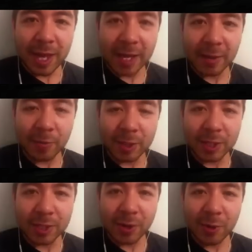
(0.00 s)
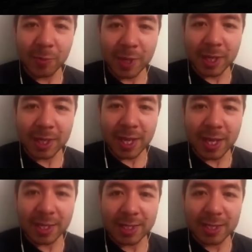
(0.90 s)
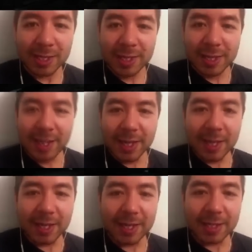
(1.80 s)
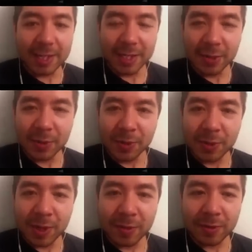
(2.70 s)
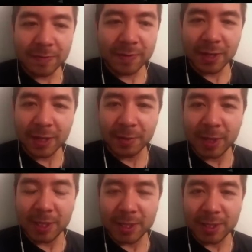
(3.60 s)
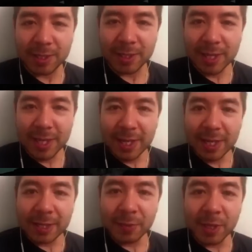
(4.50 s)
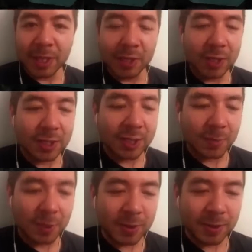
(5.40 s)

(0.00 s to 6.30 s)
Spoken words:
And we're just hoping that it continues throughout the fall months. It's been a good summer.